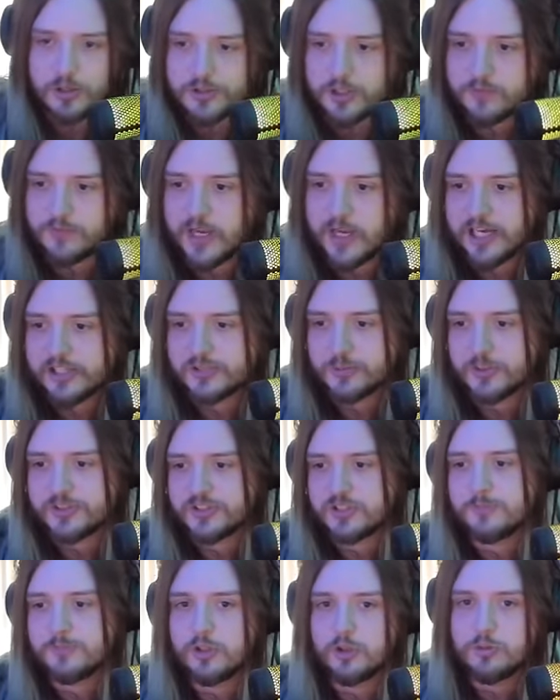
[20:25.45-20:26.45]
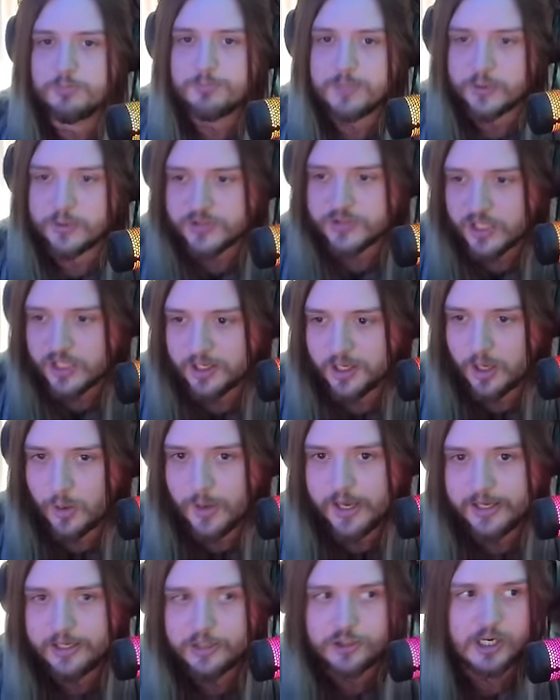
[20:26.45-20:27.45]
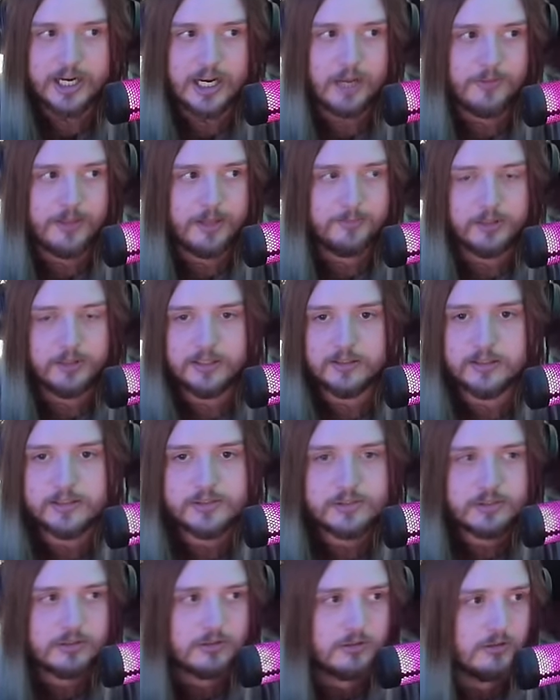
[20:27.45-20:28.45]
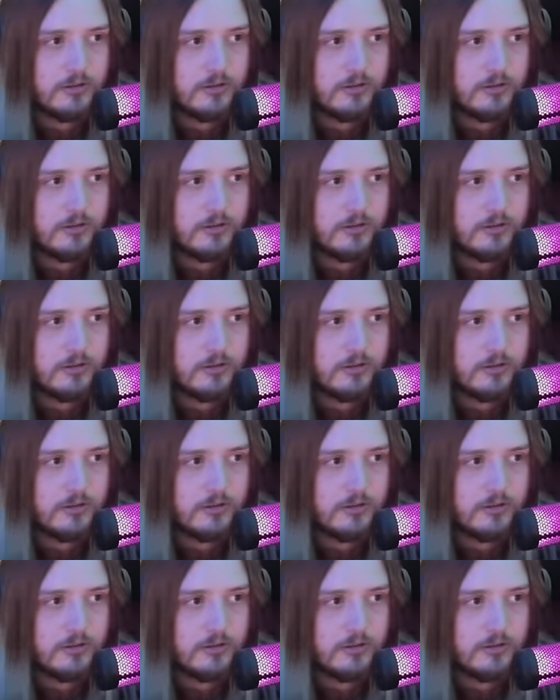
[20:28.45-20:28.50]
So if you guys want some new music, go ahead and check out that playlist.